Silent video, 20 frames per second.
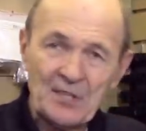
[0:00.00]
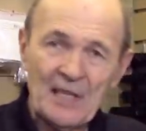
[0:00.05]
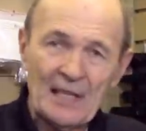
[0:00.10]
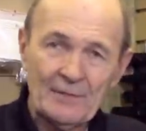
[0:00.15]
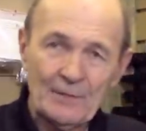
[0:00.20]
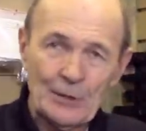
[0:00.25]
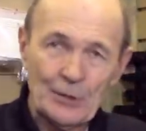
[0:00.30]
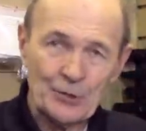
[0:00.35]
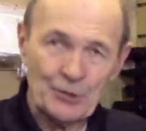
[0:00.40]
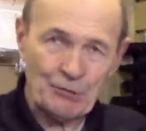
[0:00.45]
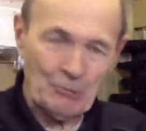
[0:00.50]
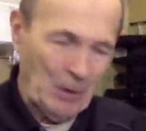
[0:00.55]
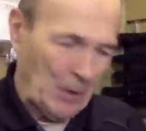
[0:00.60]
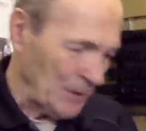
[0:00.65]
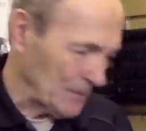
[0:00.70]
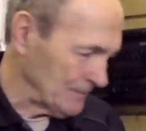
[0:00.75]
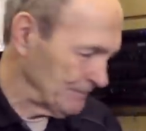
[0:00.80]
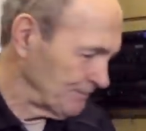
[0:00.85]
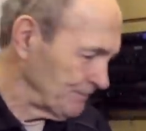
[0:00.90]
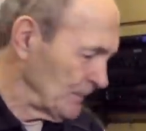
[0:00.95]
heavy and strong.
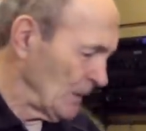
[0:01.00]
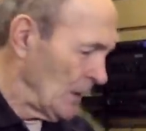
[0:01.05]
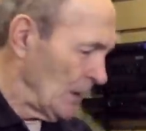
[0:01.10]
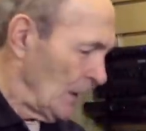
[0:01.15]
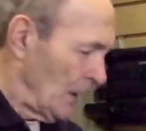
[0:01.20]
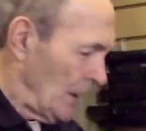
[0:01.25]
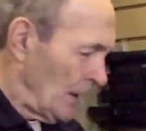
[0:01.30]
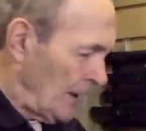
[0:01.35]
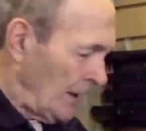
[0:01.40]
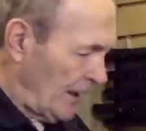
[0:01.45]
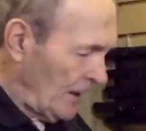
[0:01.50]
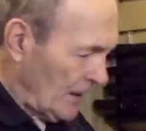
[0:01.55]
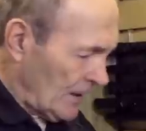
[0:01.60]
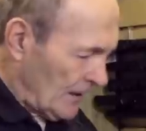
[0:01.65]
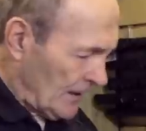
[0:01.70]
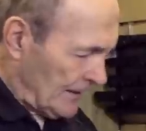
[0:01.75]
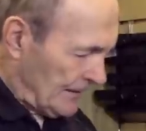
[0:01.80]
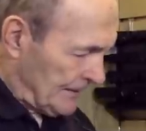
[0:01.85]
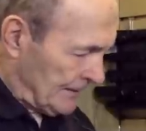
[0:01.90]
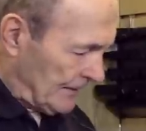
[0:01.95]

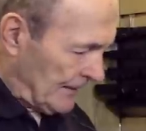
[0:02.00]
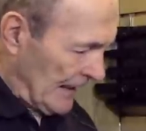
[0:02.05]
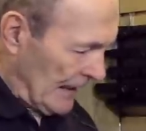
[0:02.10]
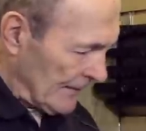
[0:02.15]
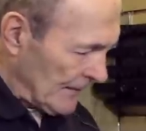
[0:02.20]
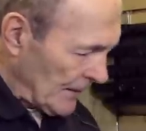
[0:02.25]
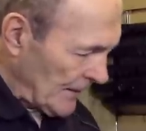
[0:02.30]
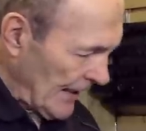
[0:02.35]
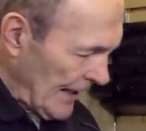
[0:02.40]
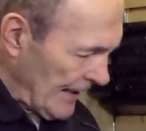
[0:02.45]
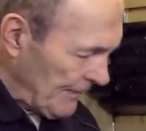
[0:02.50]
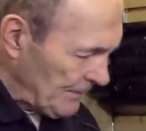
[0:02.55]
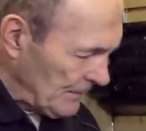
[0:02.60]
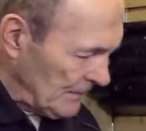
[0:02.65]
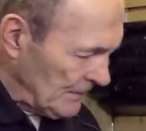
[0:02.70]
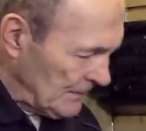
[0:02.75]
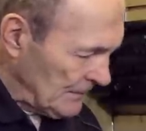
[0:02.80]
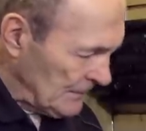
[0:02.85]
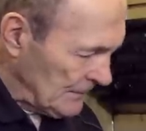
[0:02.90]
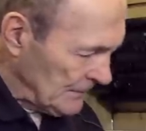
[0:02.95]
Here we have a cap,
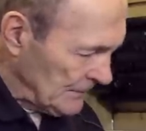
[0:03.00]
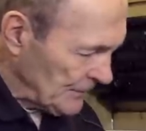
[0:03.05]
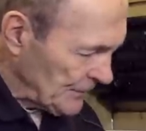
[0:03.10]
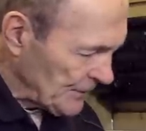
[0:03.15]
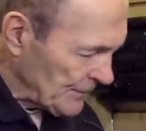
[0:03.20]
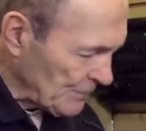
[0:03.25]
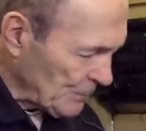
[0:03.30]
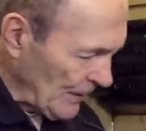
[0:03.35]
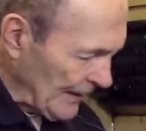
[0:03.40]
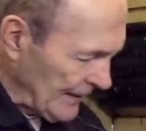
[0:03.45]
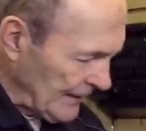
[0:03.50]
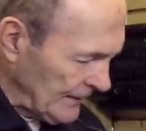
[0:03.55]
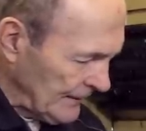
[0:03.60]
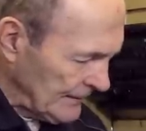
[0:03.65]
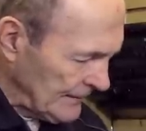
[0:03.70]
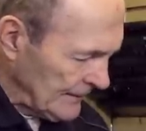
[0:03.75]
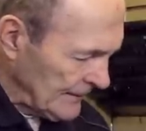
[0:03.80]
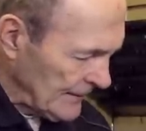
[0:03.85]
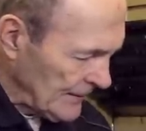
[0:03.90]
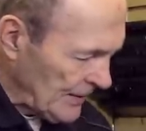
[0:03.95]
spring,
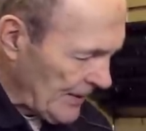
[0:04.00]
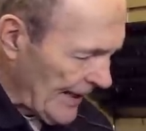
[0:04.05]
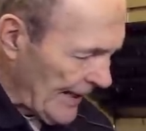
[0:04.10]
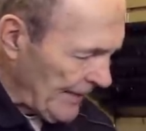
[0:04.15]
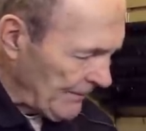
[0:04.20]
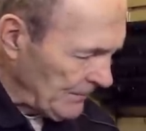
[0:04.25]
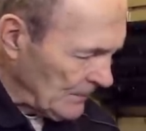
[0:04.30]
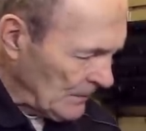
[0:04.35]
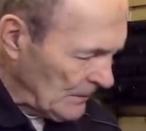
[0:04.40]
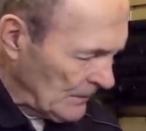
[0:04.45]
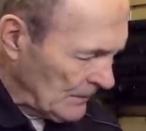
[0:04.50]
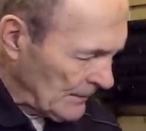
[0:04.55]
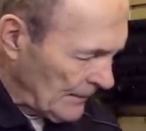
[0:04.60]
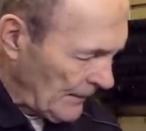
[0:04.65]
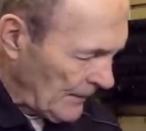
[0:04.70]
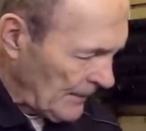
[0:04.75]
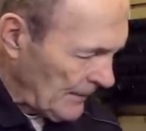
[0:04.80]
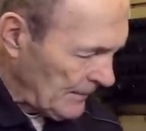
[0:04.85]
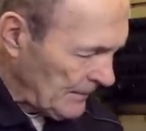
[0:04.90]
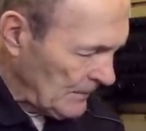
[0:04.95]
cap, a
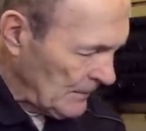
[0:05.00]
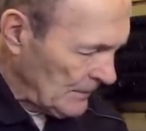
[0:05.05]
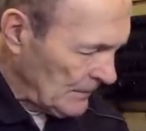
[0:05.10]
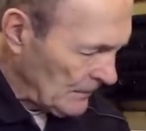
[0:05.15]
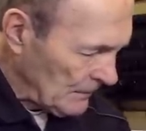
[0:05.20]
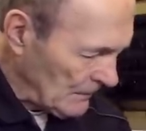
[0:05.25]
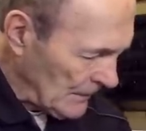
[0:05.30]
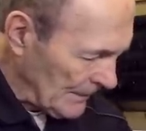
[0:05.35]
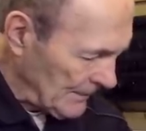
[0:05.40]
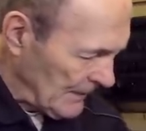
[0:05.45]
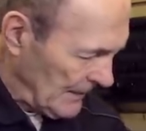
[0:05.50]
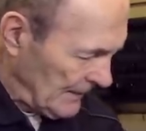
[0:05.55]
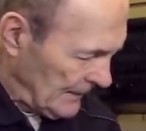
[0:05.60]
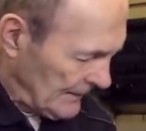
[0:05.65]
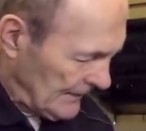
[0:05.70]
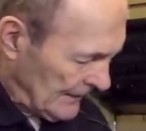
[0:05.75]
little rubber,